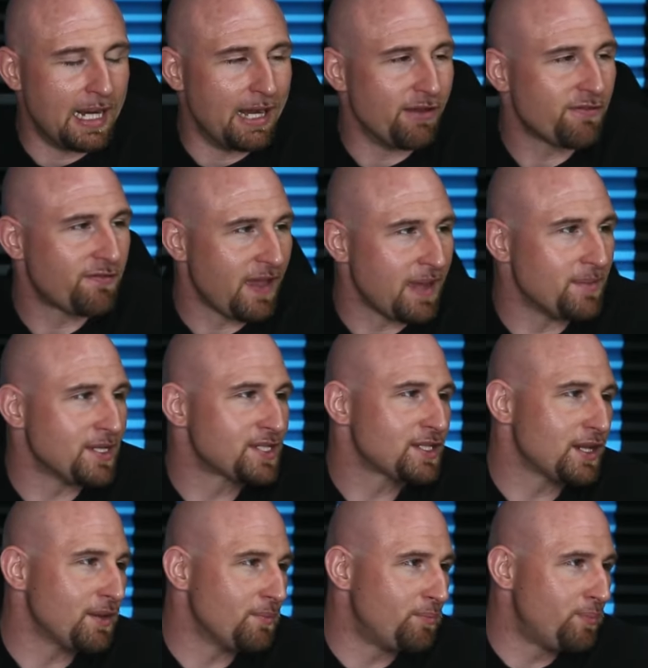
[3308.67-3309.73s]

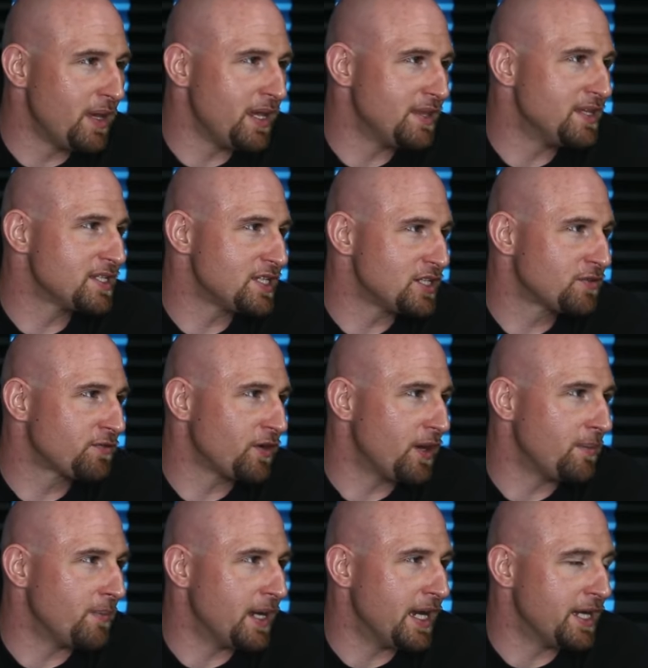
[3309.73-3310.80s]
This is
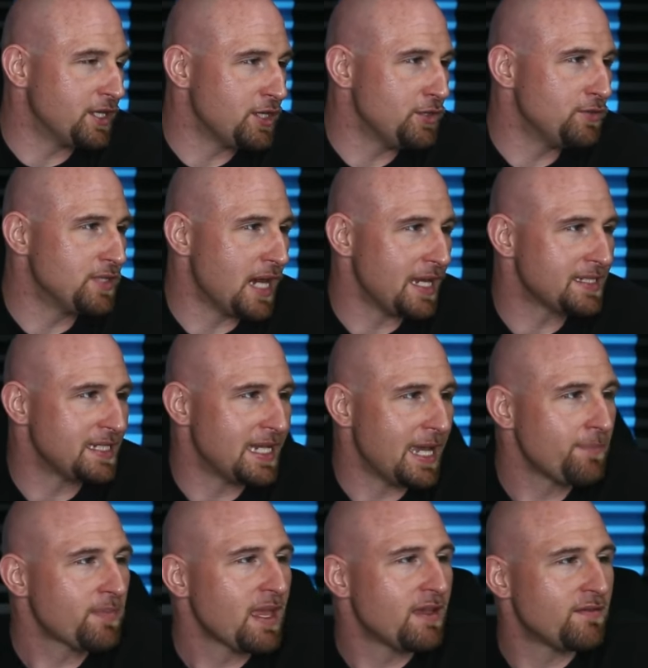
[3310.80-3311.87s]
from
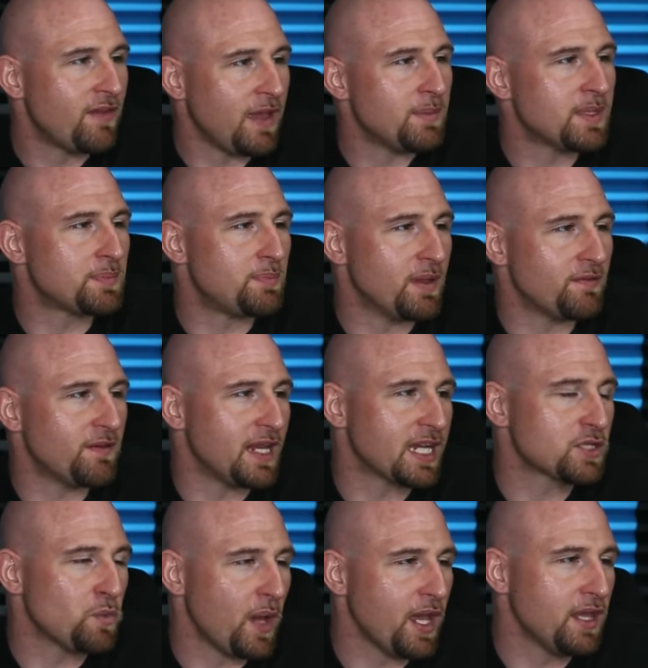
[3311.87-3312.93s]
u.today. Famous
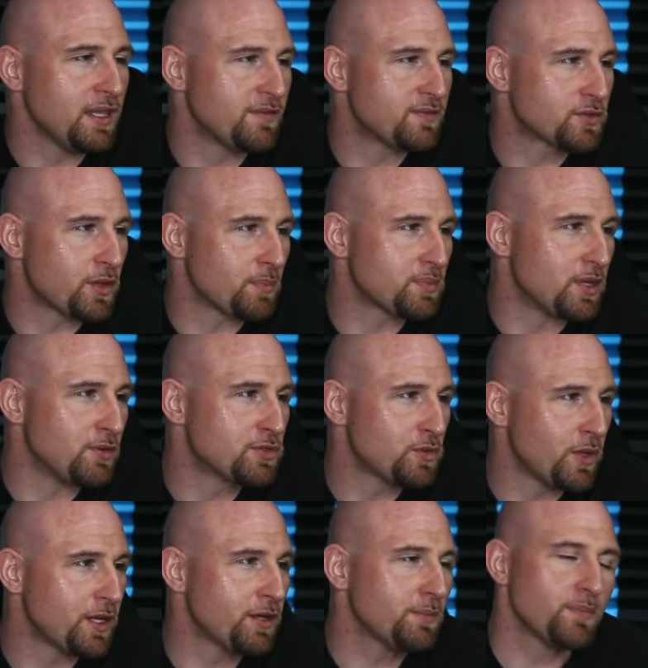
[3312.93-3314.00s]
Bitfinex whale leaves crypto
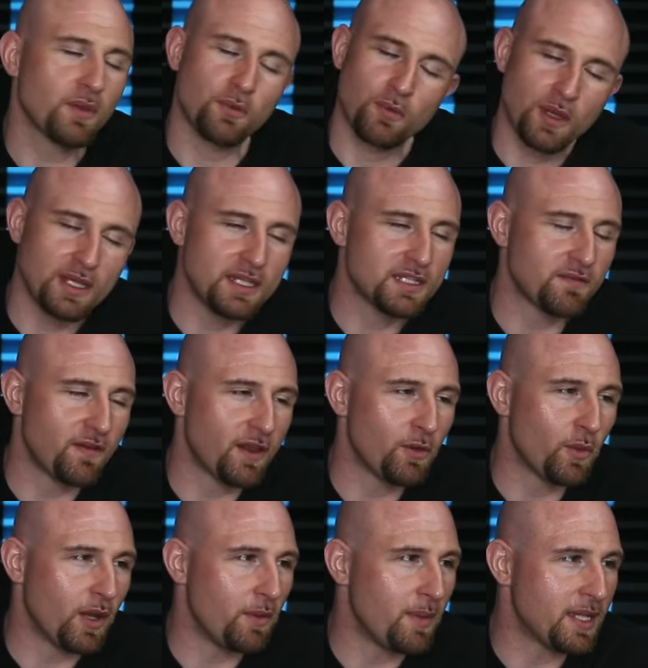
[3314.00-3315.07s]
Twitter. Read his
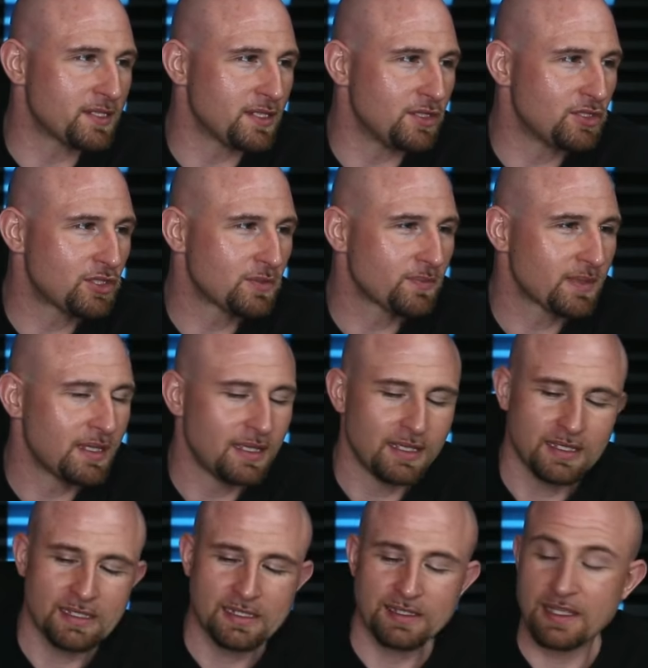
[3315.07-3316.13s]
farewell message.
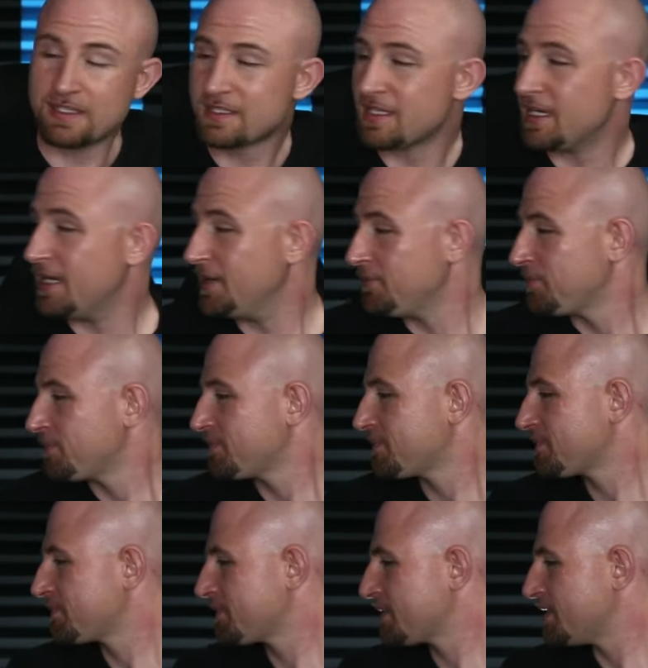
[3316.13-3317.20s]
Let's
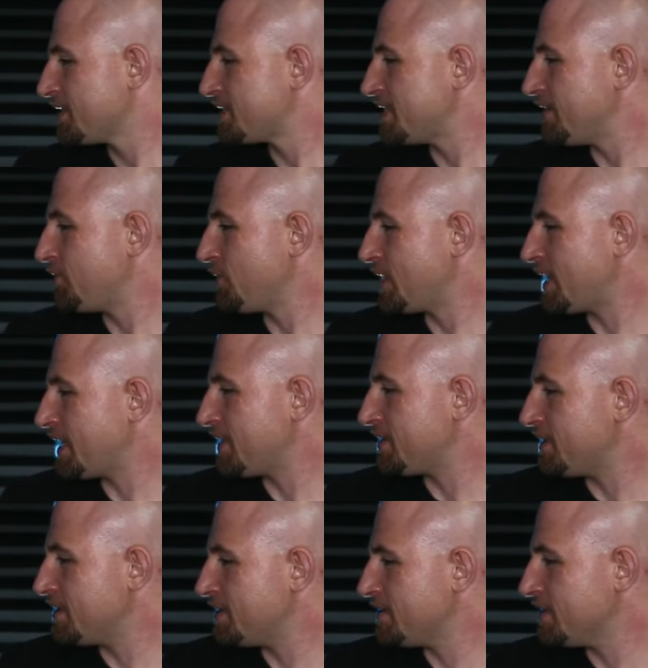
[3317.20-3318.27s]
see if we can get
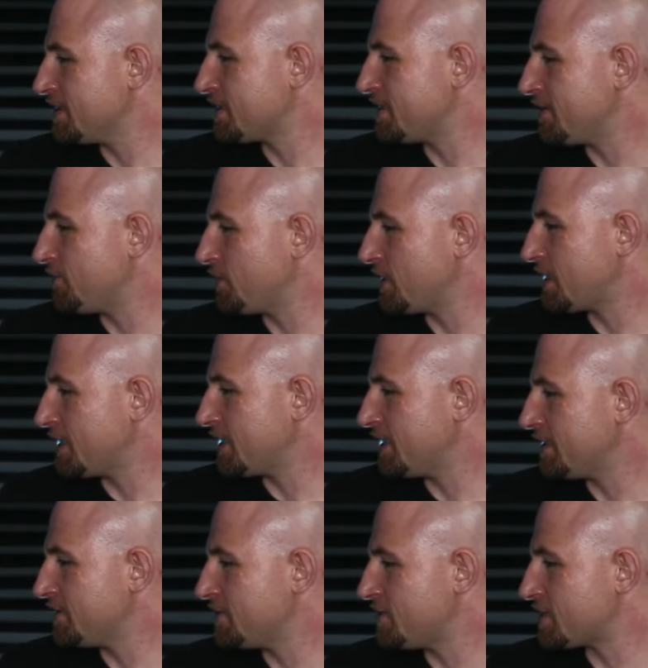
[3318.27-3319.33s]
that. Let's see if we can
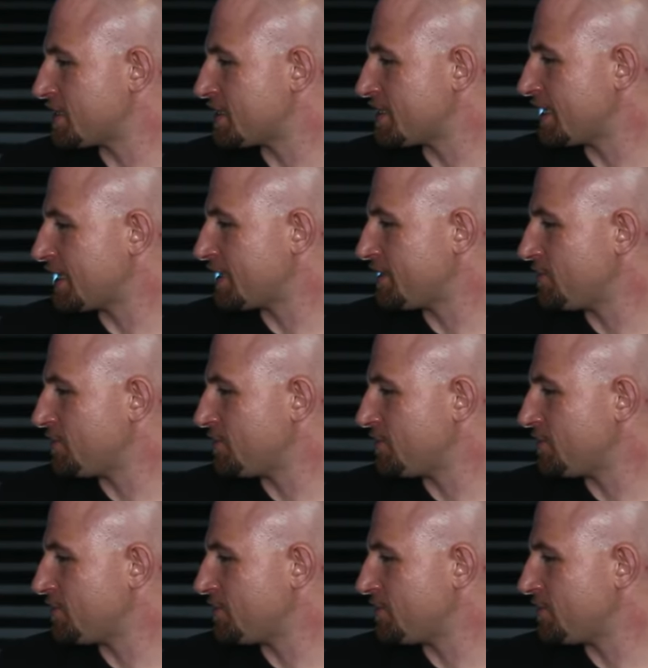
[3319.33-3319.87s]
get just a second.